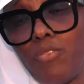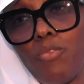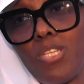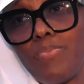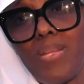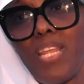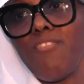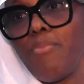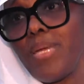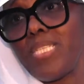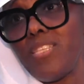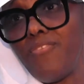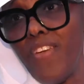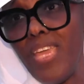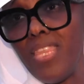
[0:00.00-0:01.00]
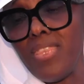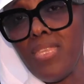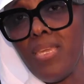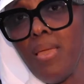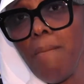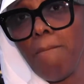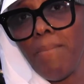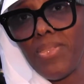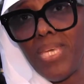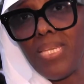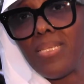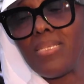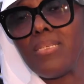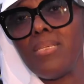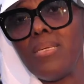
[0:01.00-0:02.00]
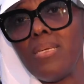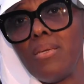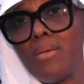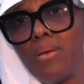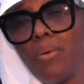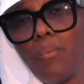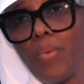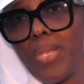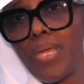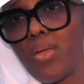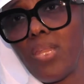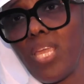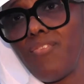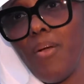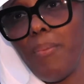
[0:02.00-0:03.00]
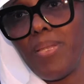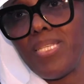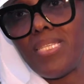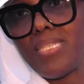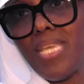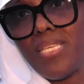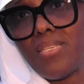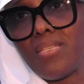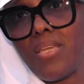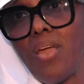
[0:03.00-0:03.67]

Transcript: We respect everybody's faith, but then we're not going to give up on this nation.